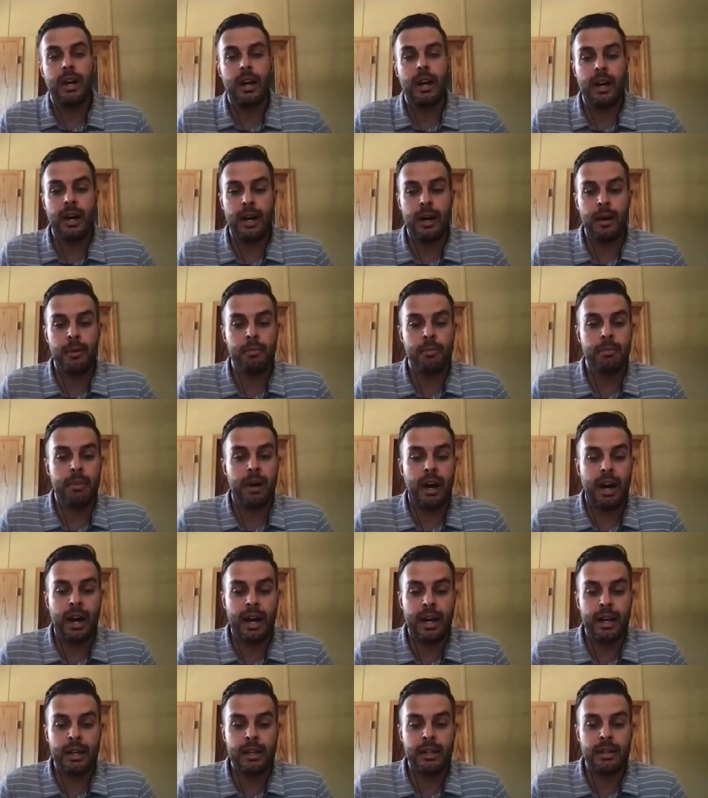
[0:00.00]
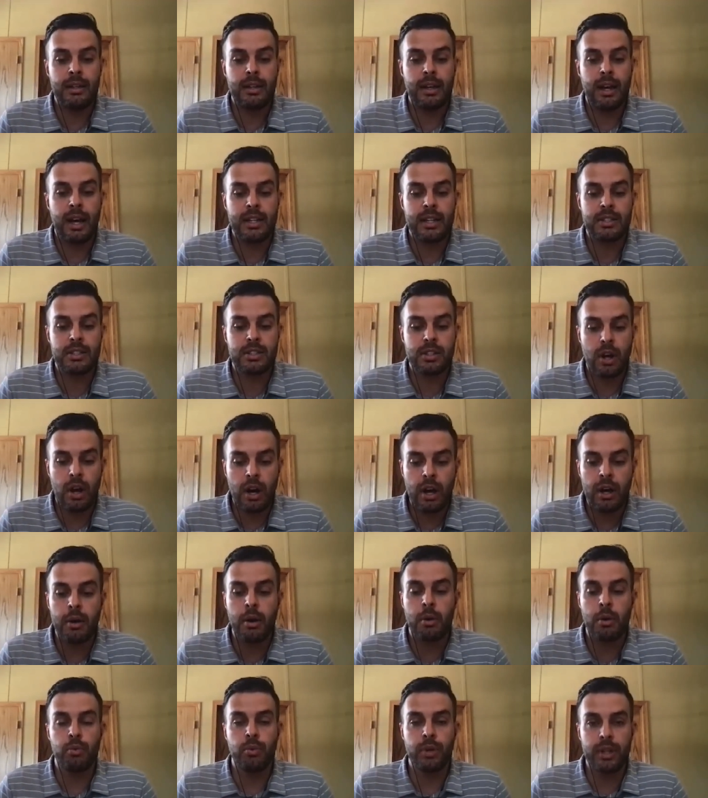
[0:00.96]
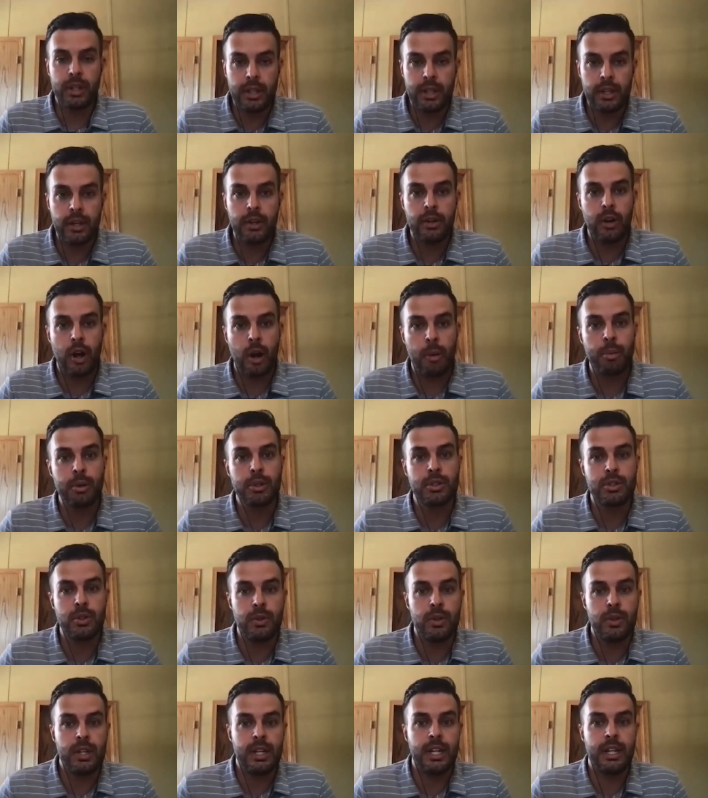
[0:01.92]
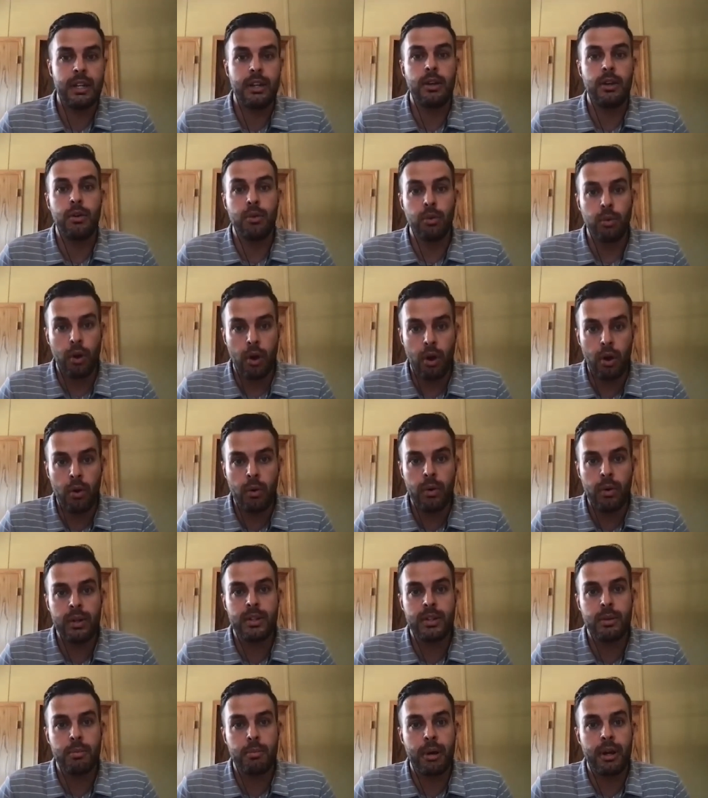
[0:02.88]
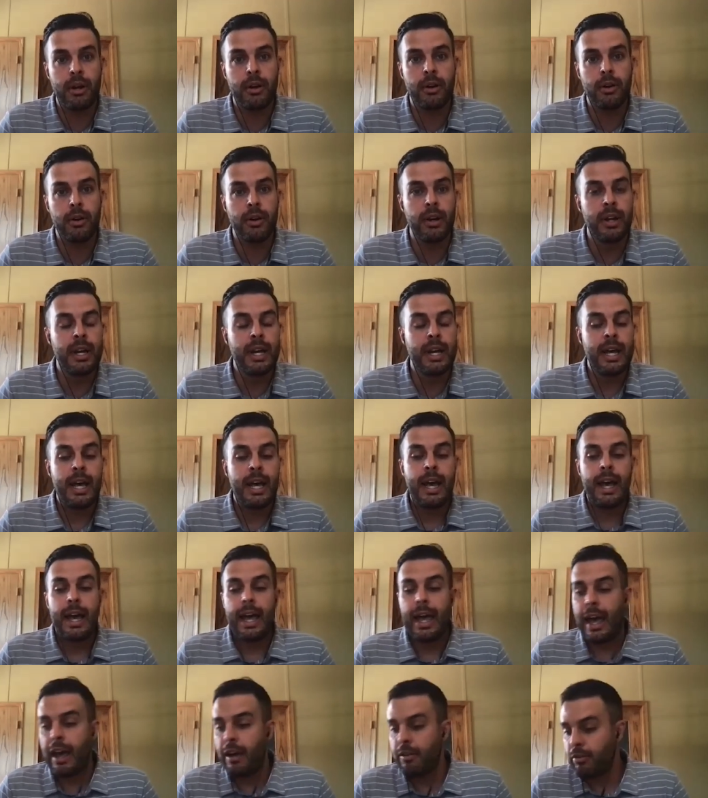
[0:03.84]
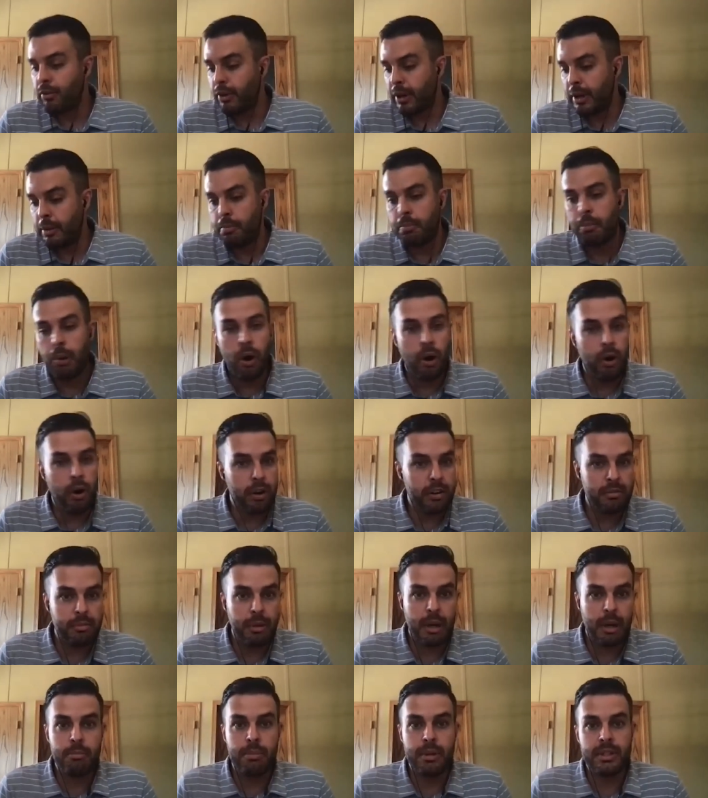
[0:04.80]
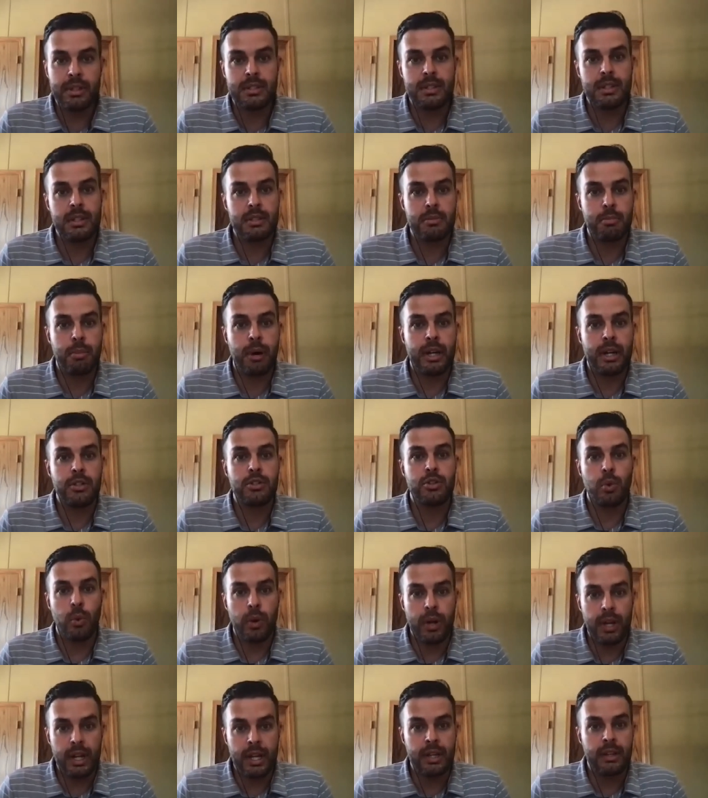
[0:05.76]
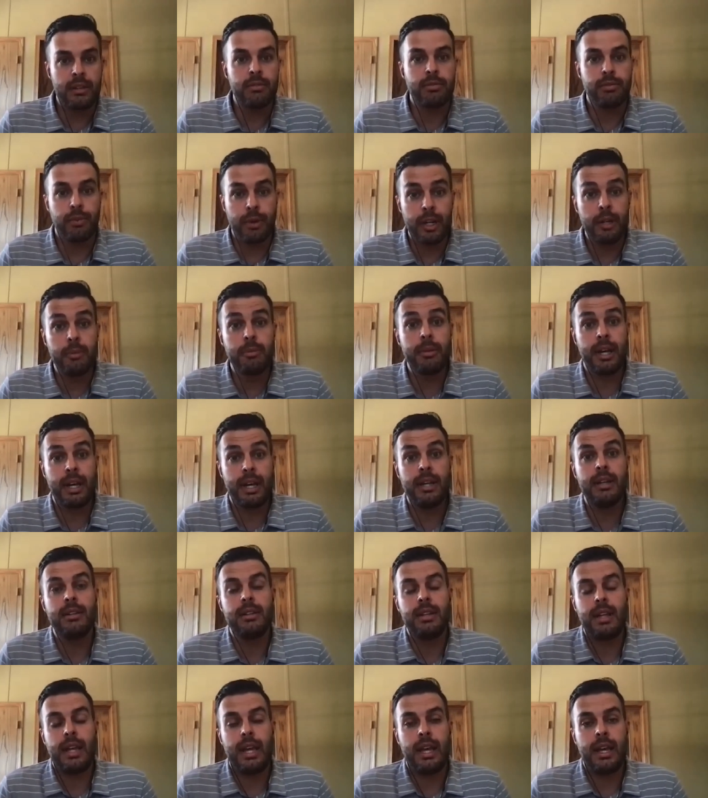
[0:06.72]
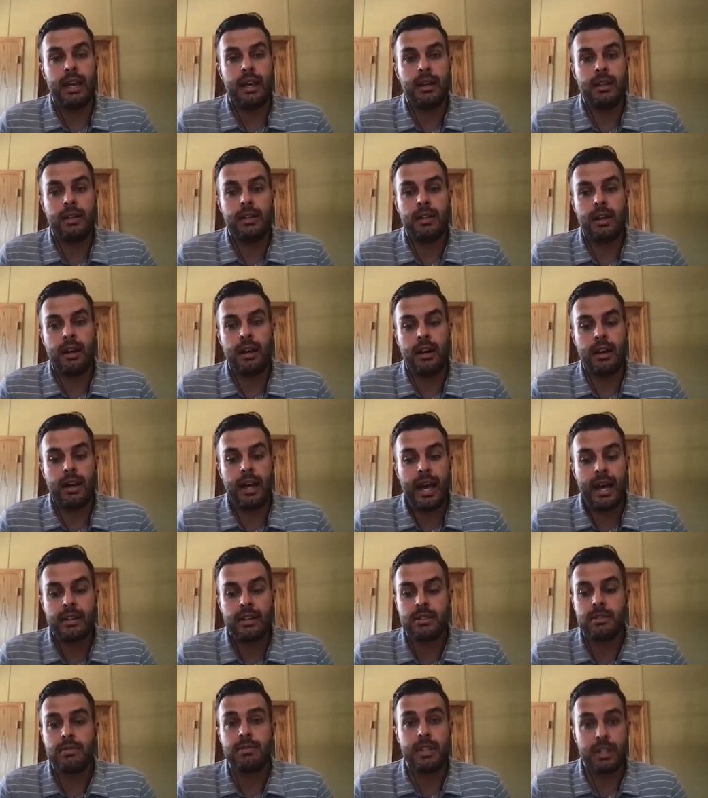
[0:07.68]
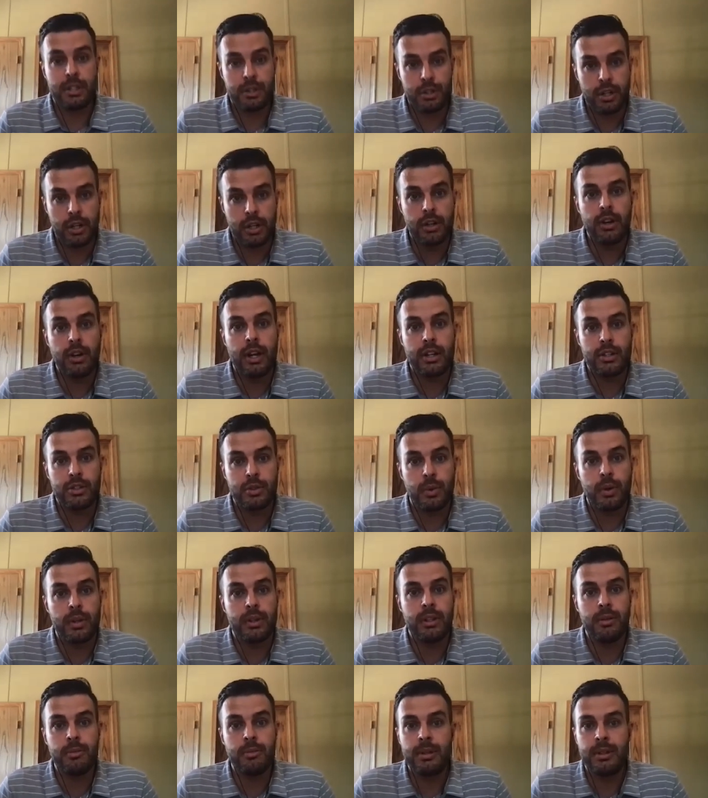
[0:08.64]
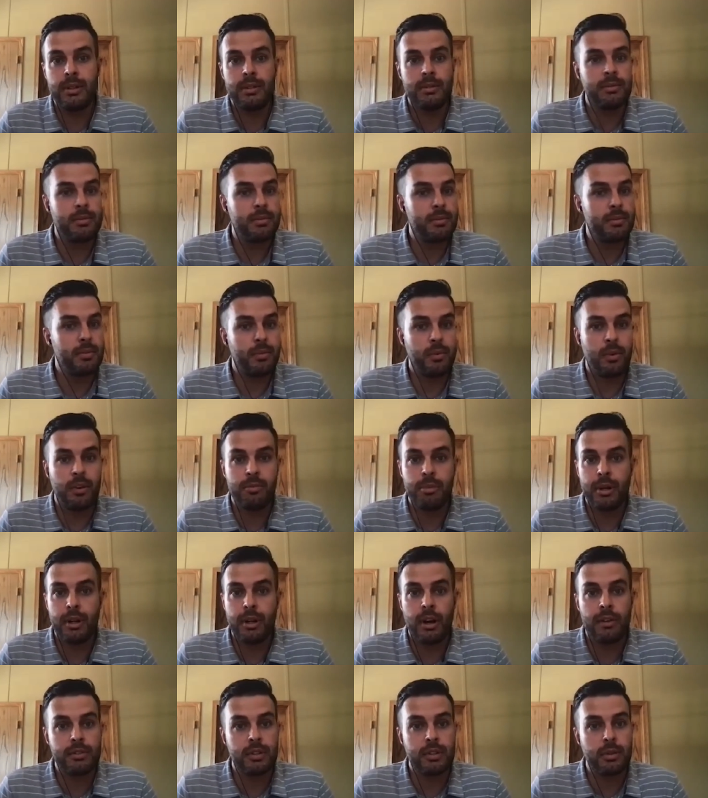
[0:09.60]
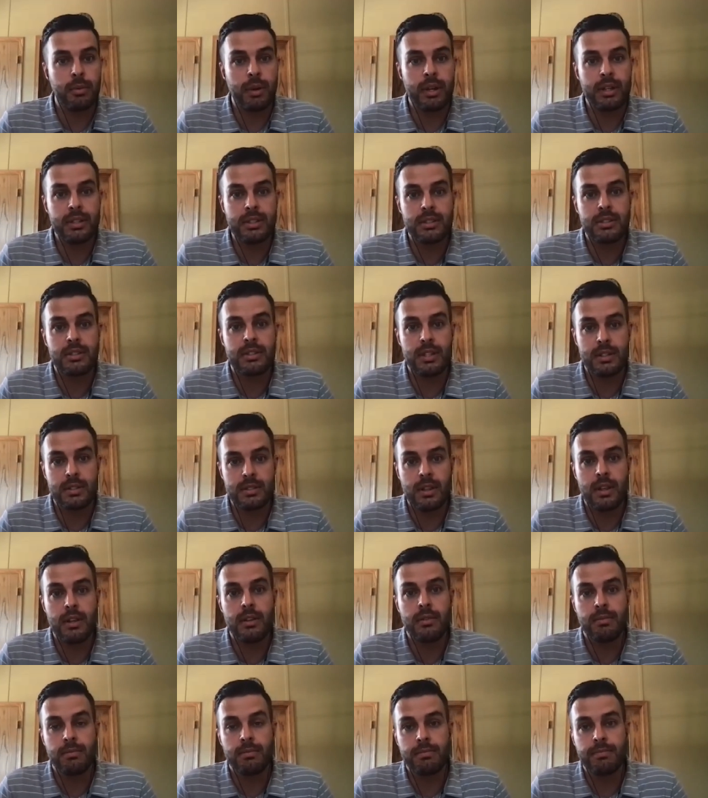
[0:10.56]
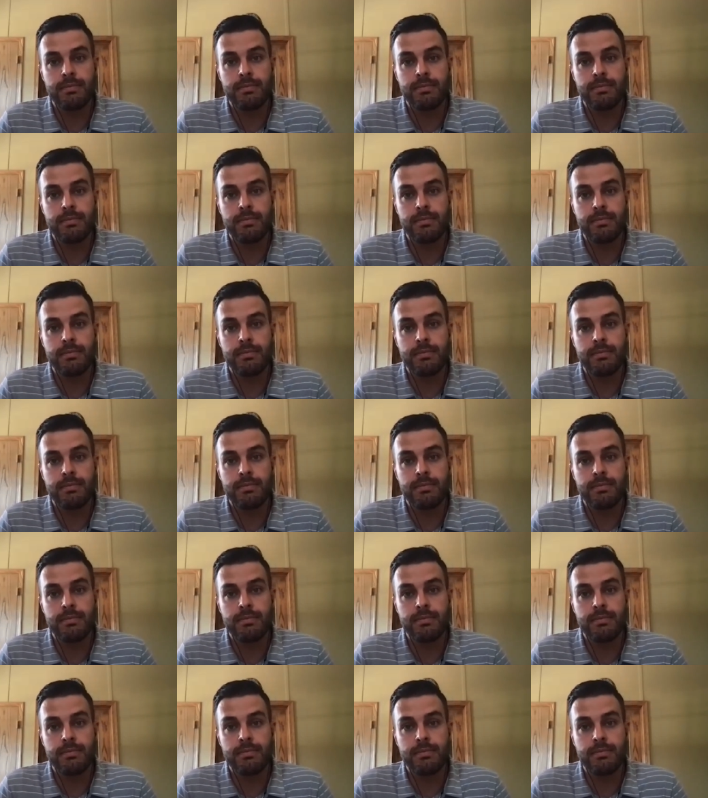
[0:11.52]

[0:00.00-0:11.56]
Um, I, I saw a really good opportunity to grow and to better every part of my business by joining Freedom Day. And uh, as of this year, I joined them and we've been off to the races since then.